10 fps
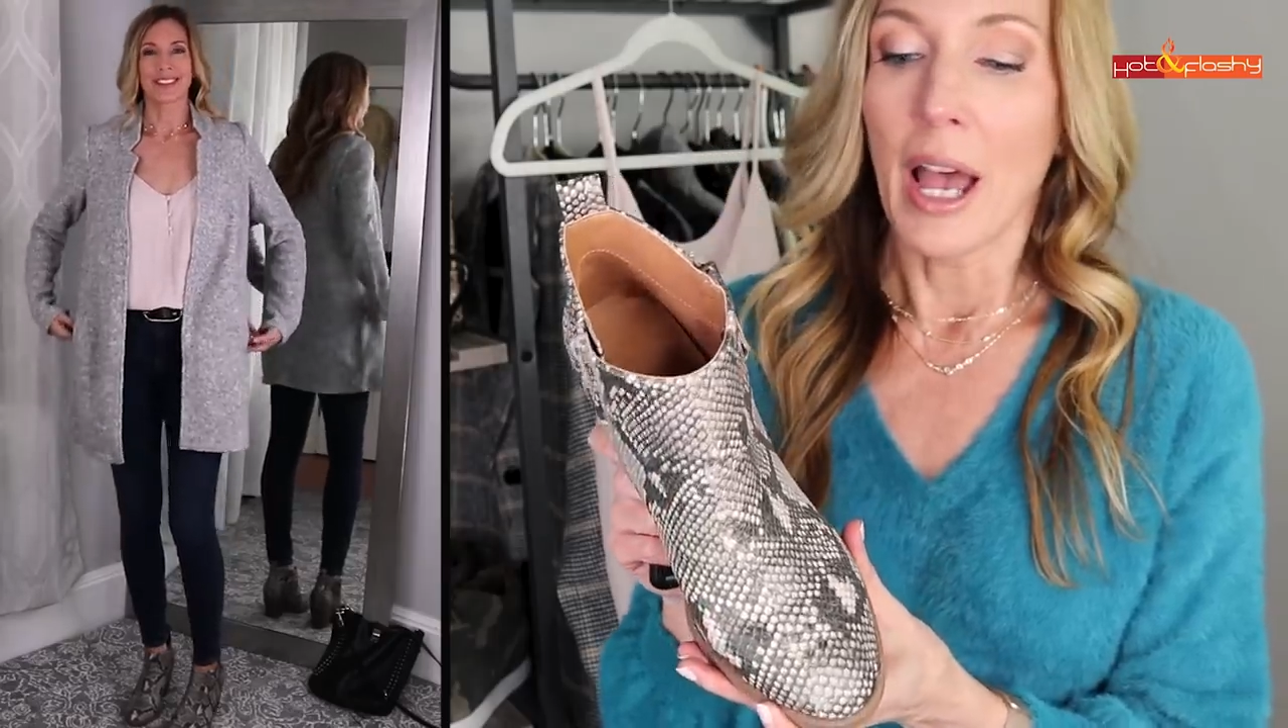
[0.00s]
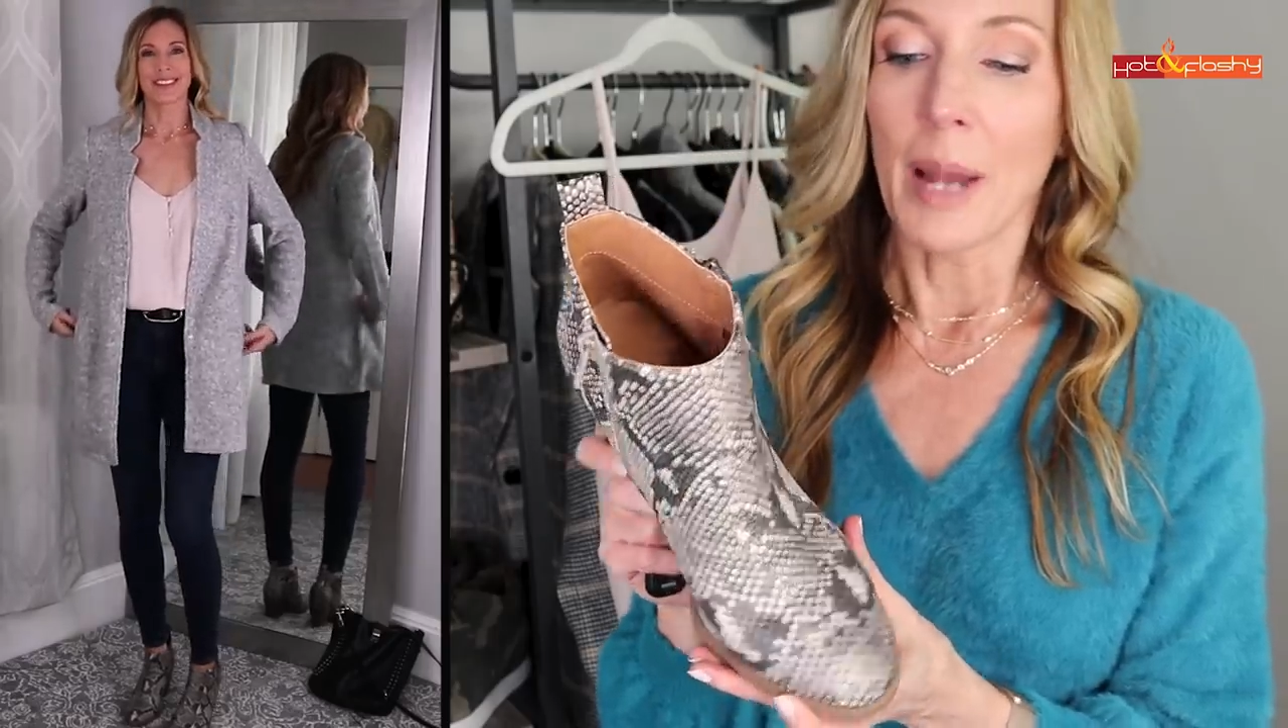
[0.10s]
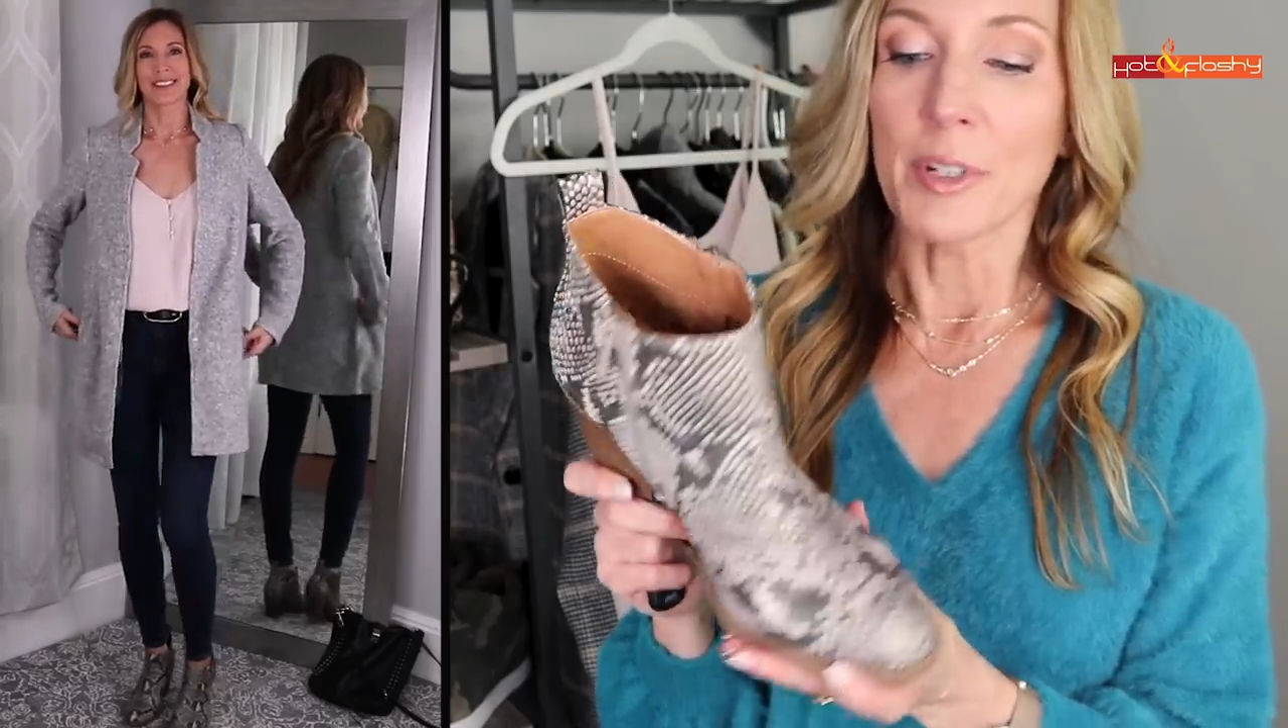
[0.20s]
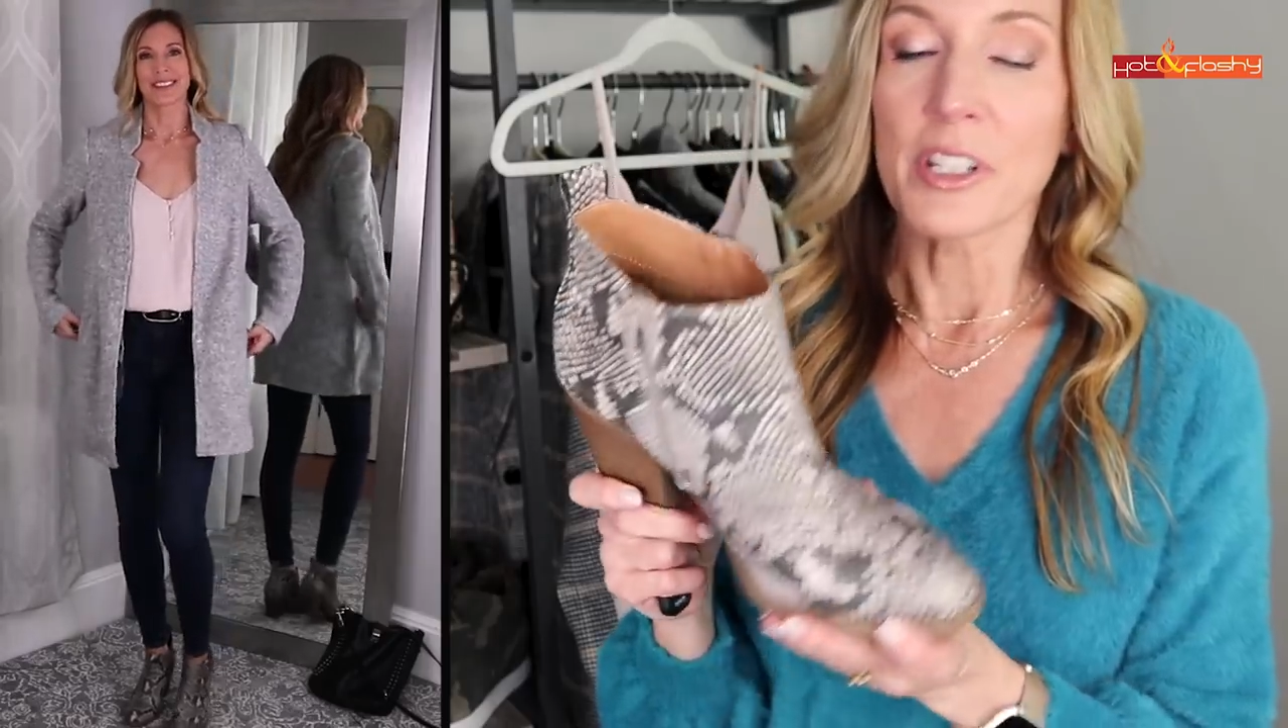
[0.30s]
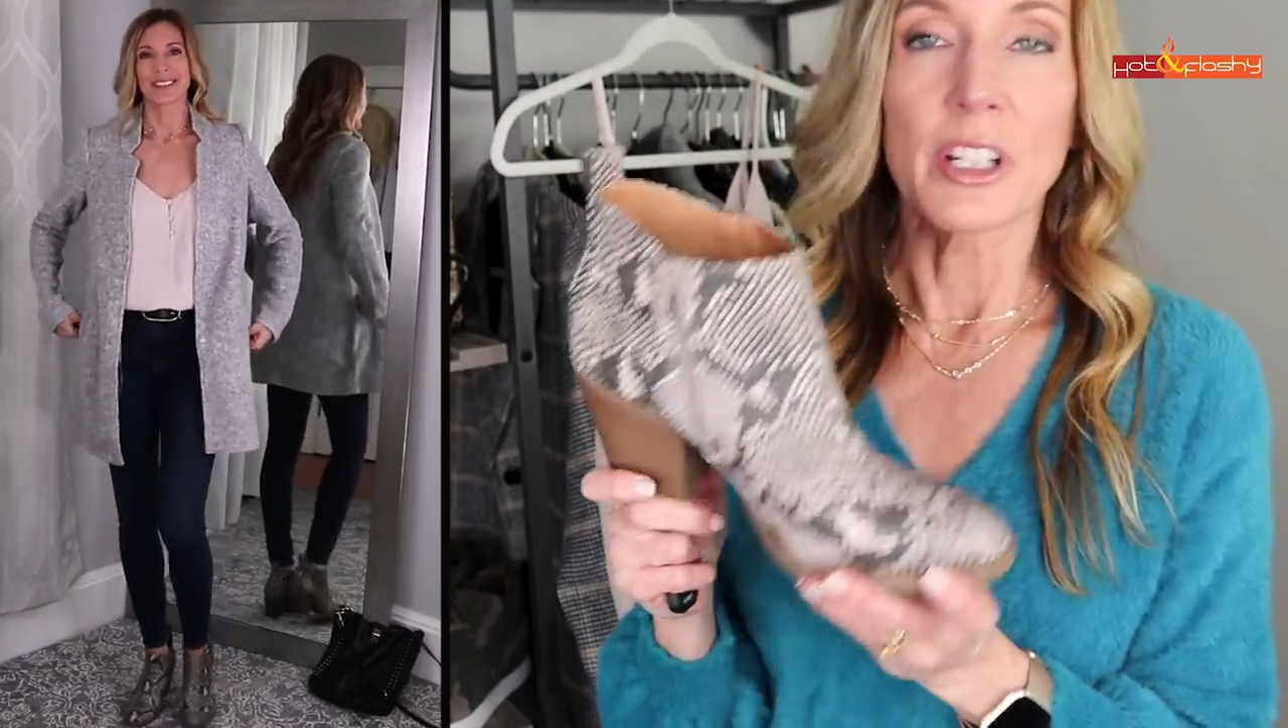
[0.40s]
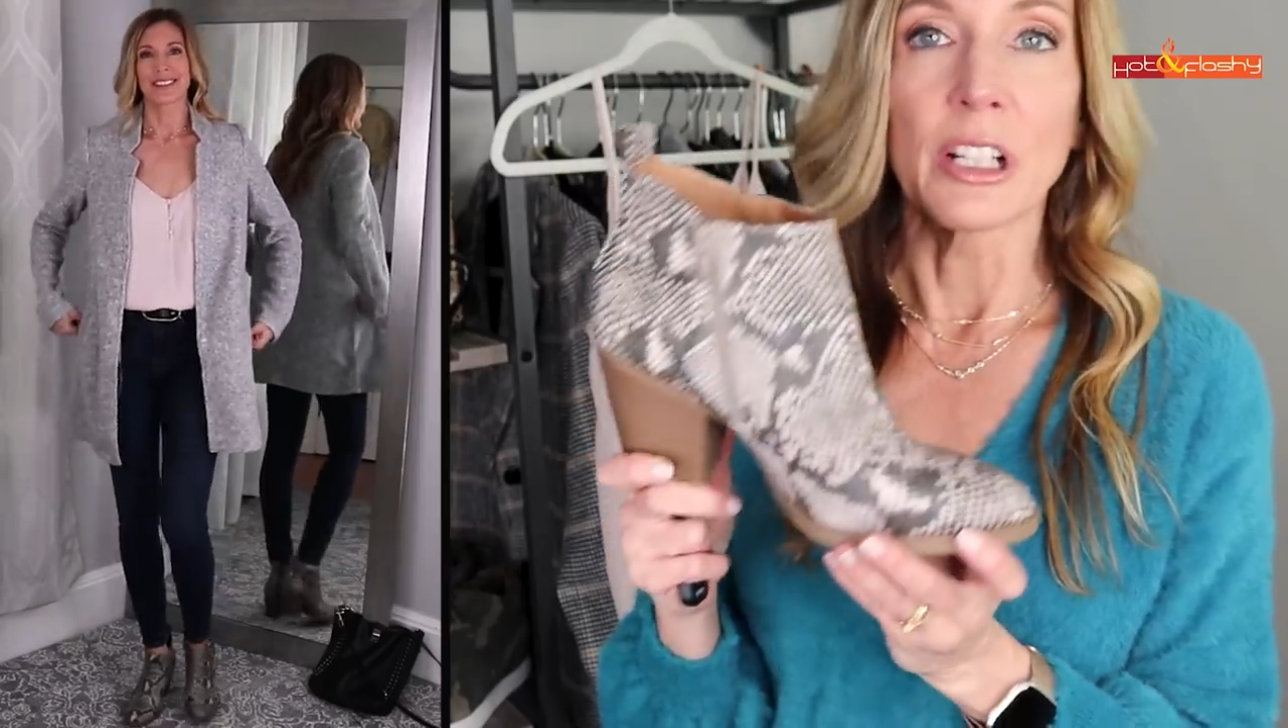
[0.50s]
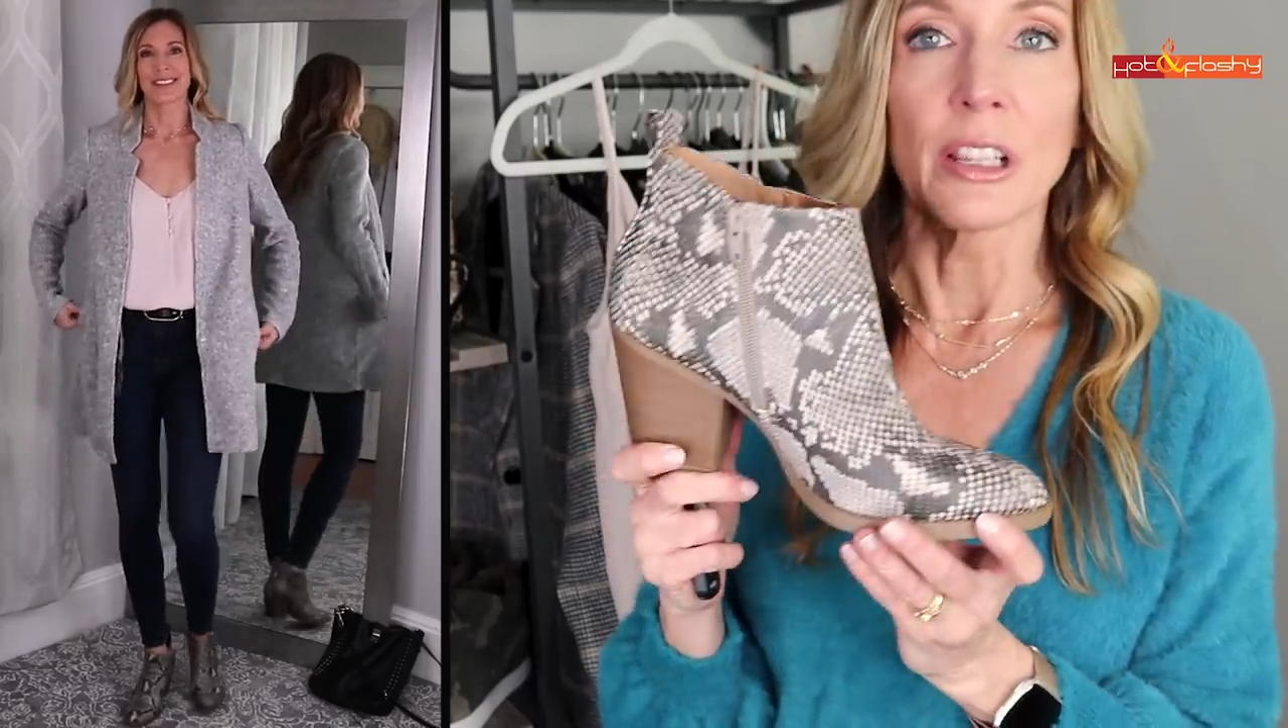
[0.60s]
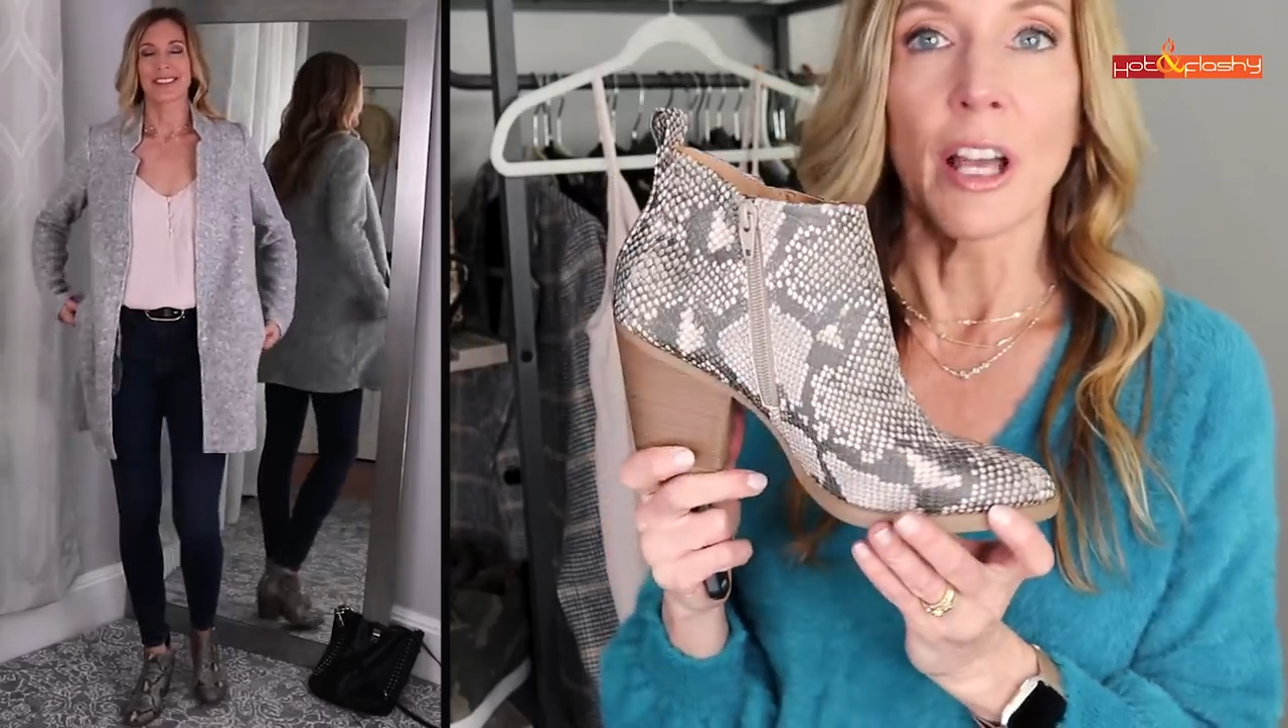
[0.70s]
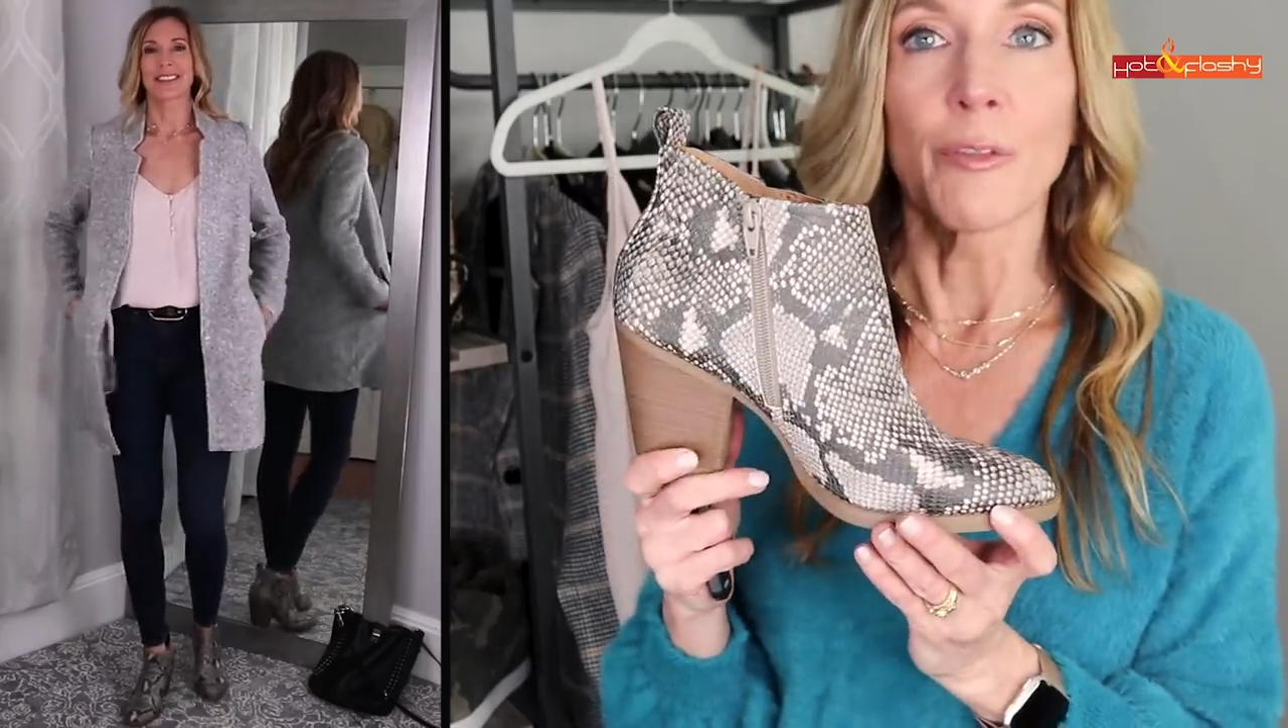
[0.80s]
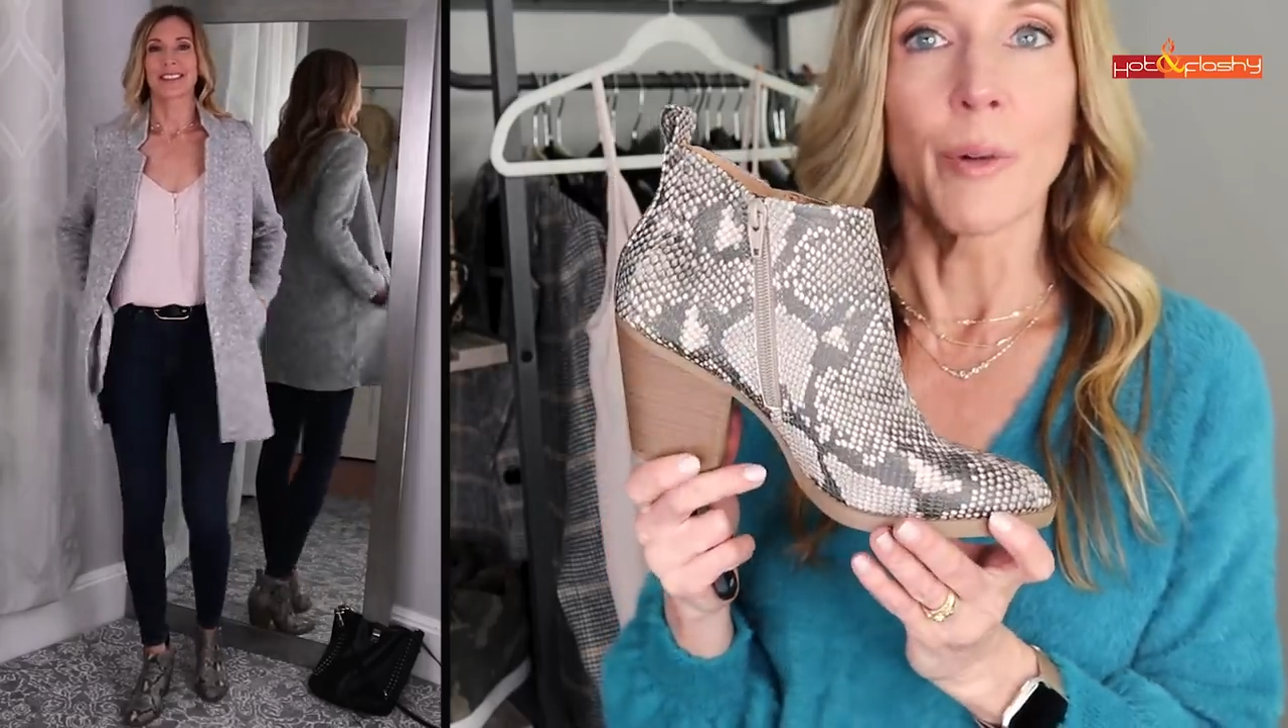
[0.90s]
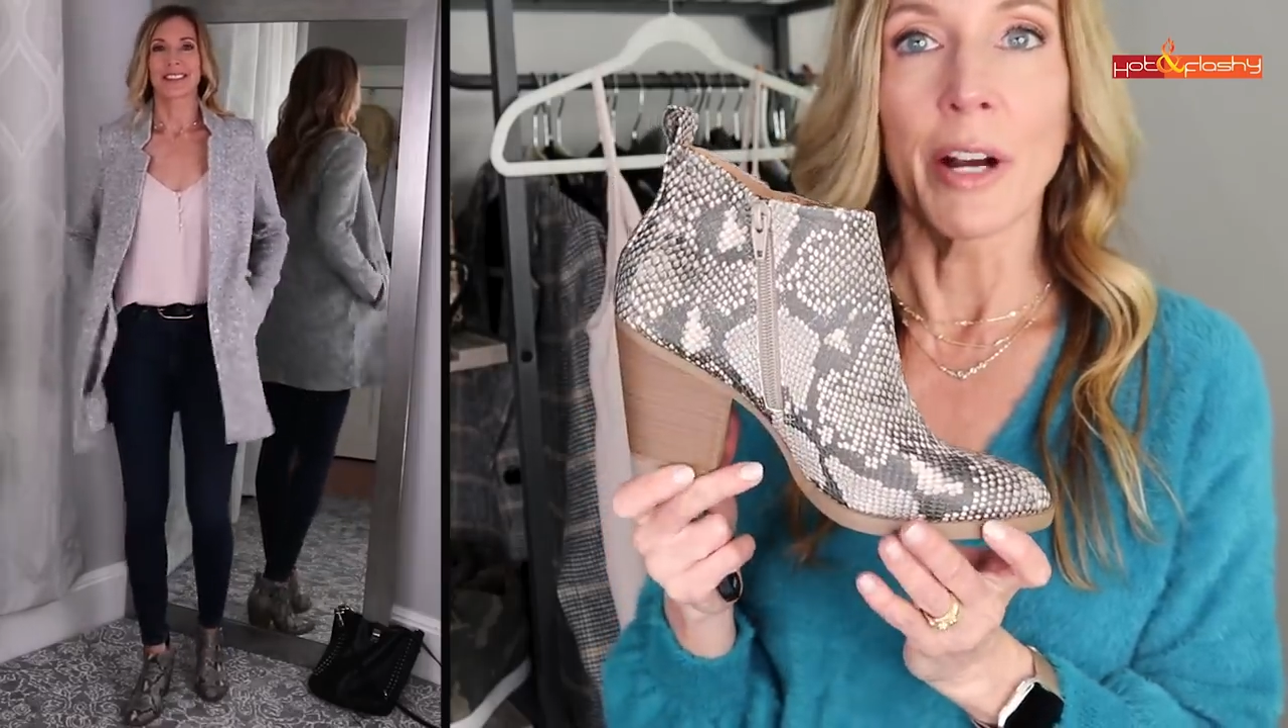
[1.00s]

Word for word: I'm just gonna love